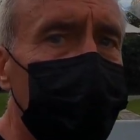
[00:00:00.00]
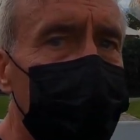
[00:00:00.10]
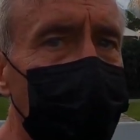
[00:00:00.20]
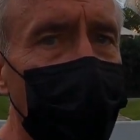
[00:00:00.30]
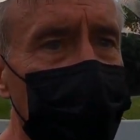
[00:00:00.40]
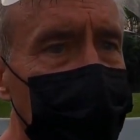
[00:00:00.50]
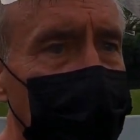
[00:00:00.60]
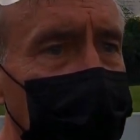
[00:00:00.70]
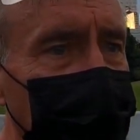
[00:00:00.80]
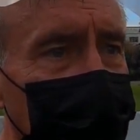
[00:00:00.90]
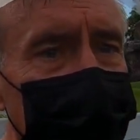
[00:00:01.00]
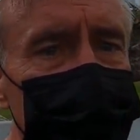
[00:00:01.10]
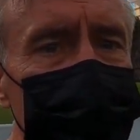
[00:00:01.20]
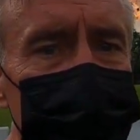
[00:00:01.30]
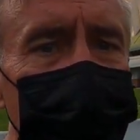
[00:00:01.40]
the dining area.
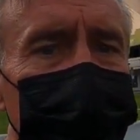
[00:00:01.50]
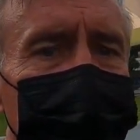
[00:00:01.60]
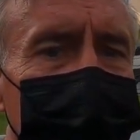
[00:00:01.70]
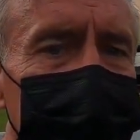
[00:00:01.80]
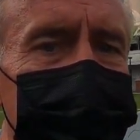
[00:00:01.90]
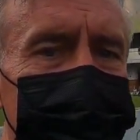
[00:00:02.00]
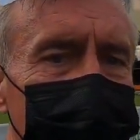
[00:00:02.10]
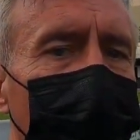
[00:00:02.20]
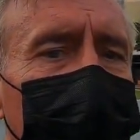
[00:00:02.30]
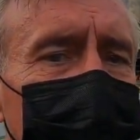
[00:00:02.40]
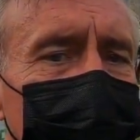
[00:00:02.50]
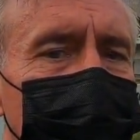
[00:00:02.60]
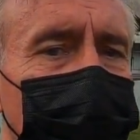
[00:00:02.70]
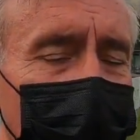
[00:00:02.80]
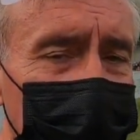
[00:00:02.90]
So it's green
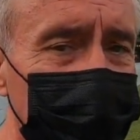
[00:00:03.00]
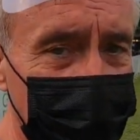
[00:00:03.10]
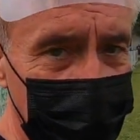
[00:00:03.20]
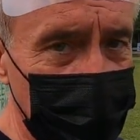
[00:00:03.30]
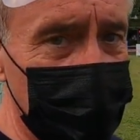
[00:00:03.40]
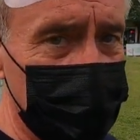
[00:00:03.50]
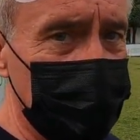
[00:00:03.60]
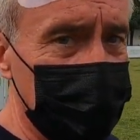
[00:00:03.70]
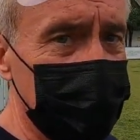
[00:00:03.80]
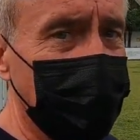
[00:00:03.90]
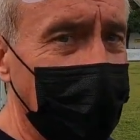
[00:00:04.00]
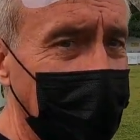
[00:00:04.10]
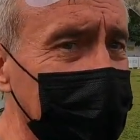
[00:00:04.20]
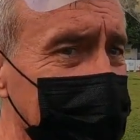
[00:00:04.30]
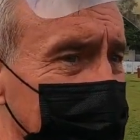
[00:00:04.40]
field, it's a
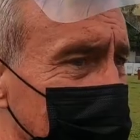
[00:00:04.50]
park,